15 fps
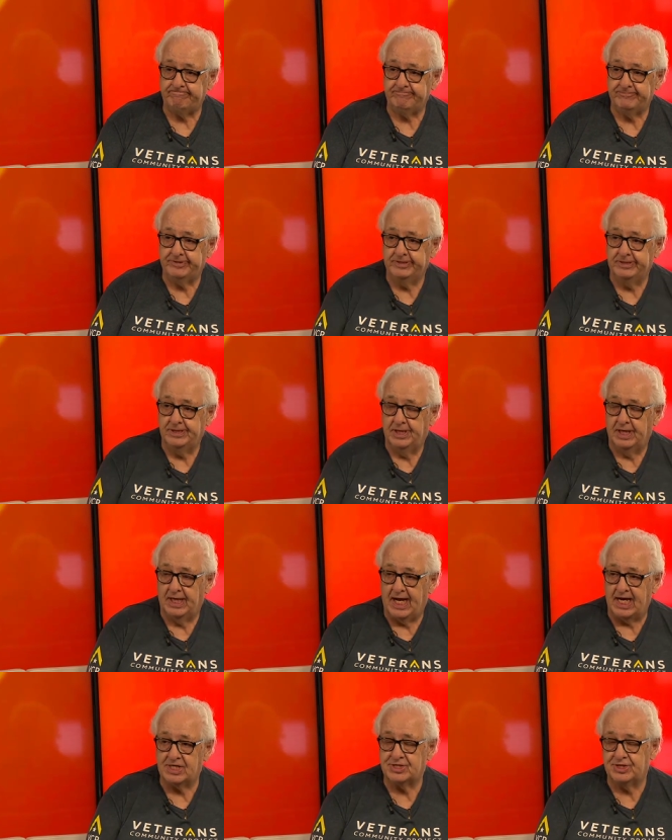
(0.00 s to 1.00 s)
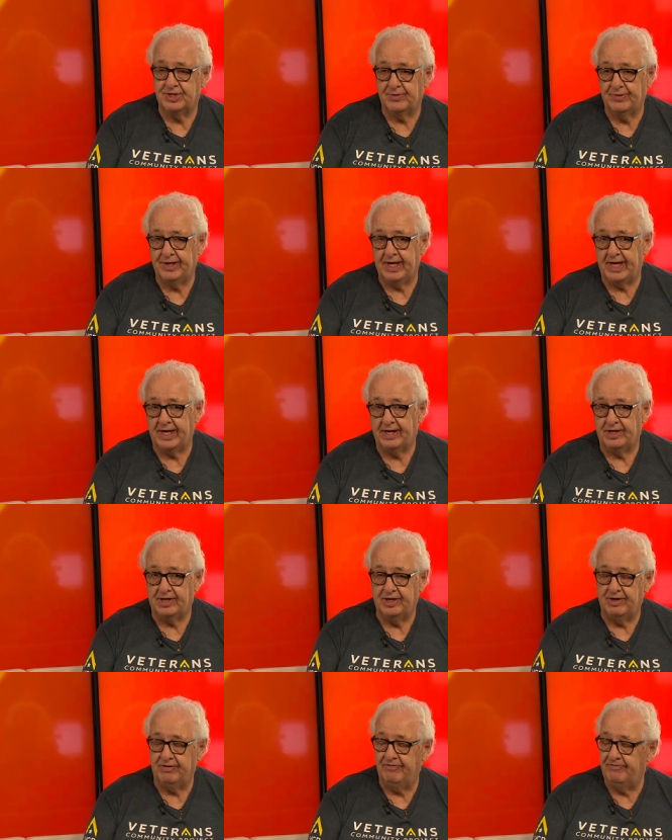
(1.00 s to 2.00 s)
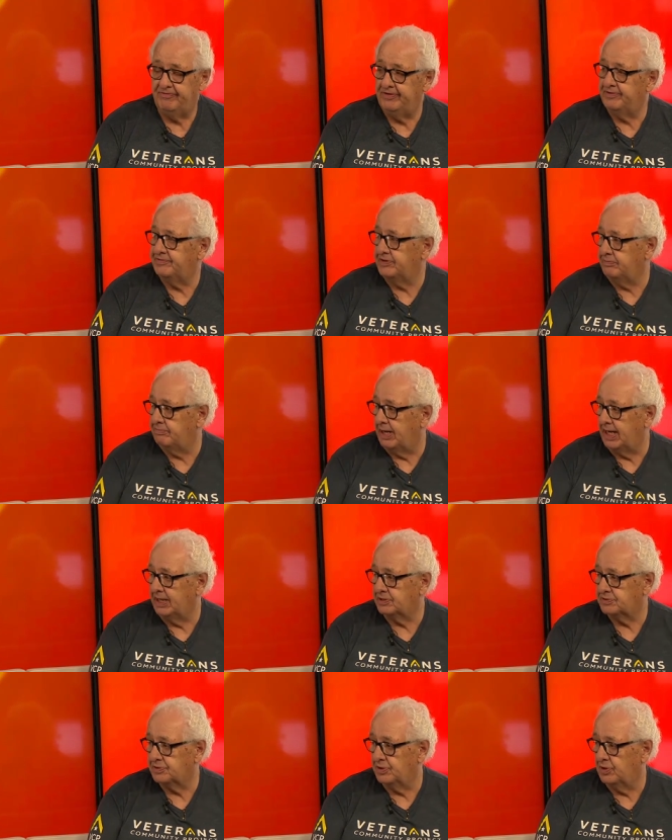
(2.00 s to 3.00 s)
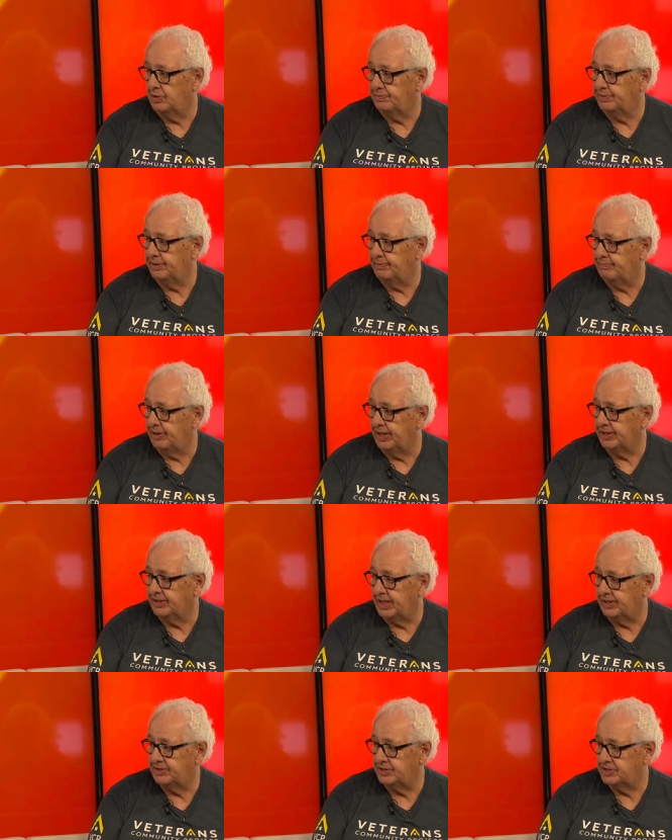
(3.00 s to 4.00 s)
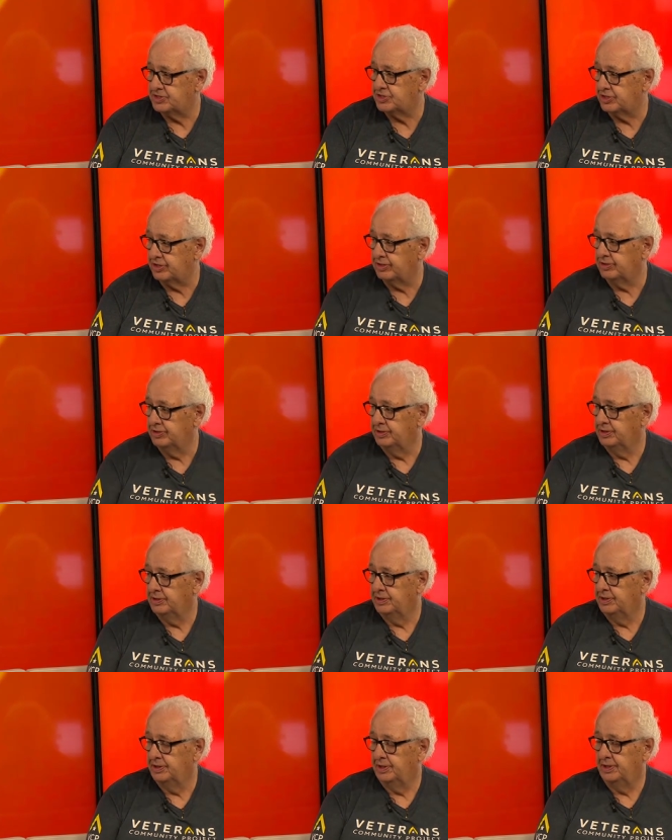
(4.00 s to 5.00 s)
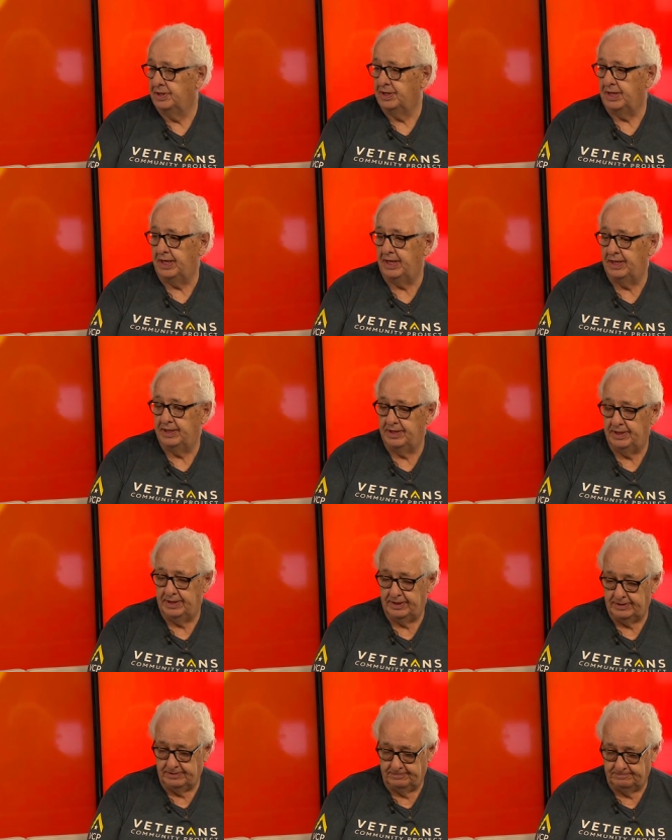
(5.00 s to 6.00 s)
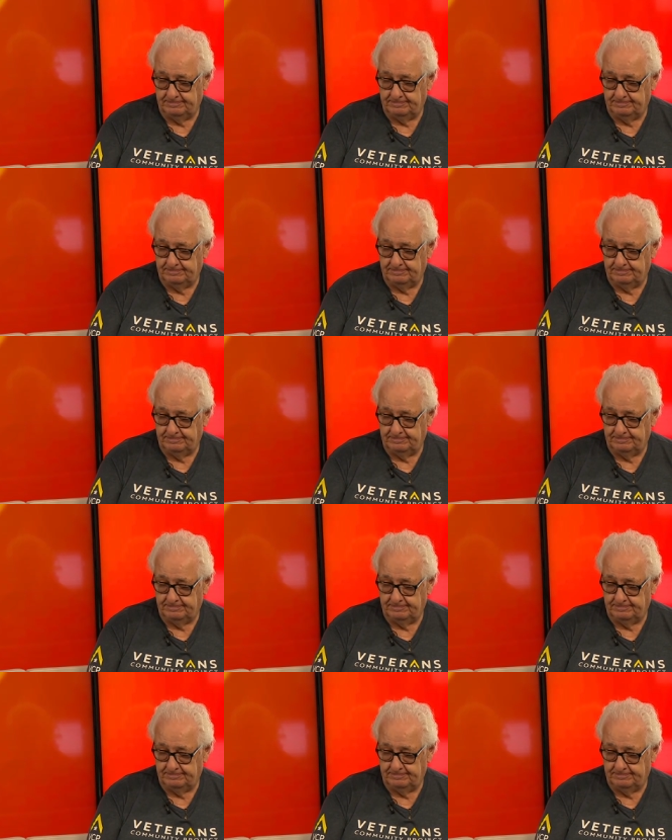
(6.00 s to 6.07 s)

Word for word: yeah. Last year we had 150 bikes. We're hoping to break that this year. Wow. And uh,